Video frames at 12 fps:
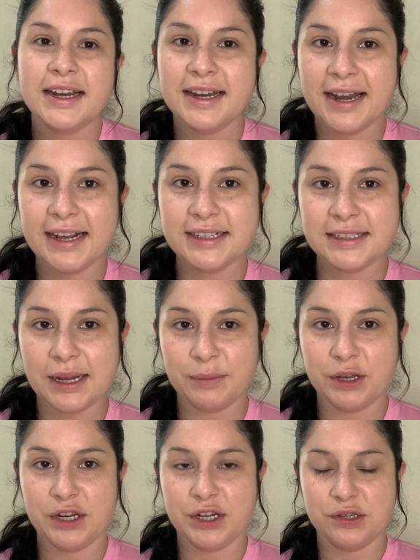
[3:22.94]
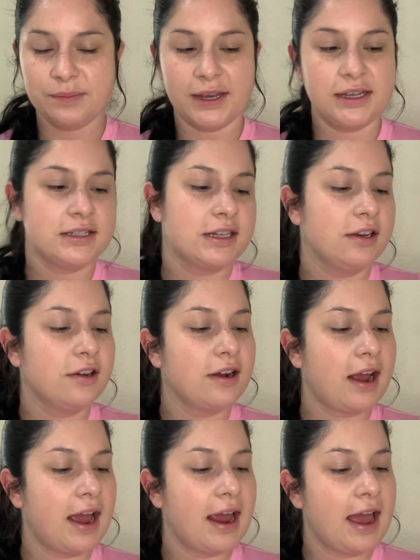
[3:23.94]
Next, I'm gonna use my concealer.
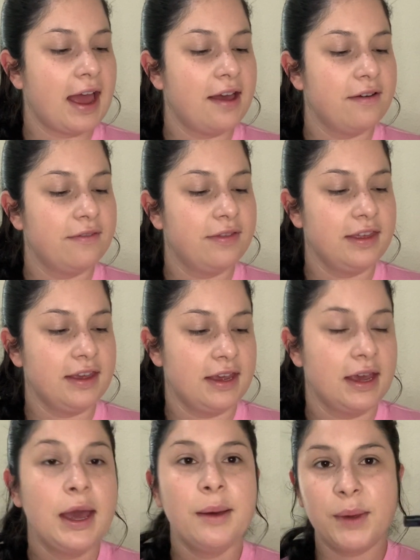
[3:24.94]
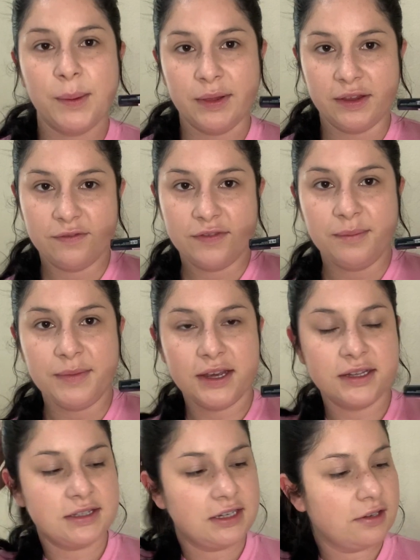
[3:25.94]
I have the Maybelline Fit Me
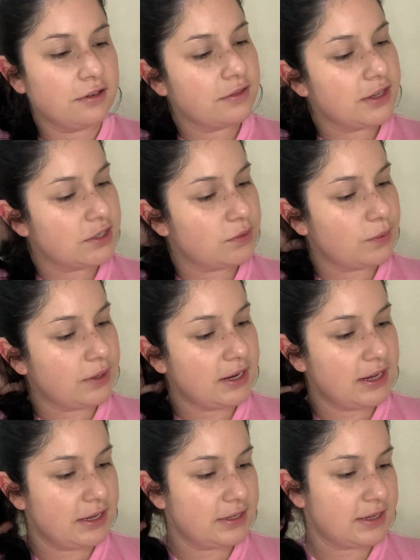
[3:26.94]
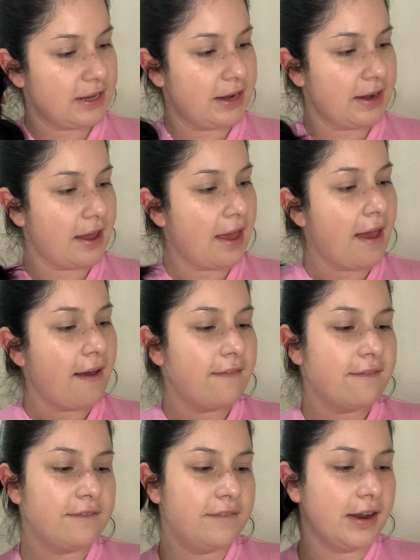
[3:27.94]
concealer. This one is in
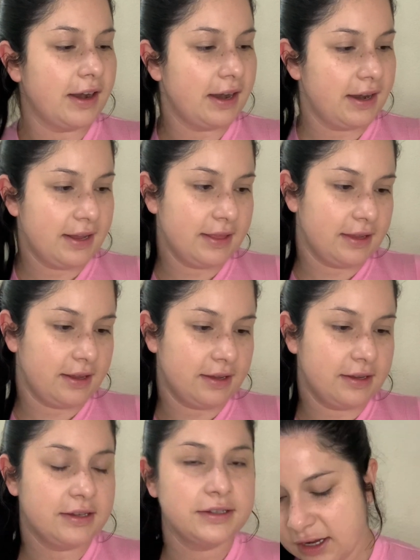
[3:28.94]
Vanilla.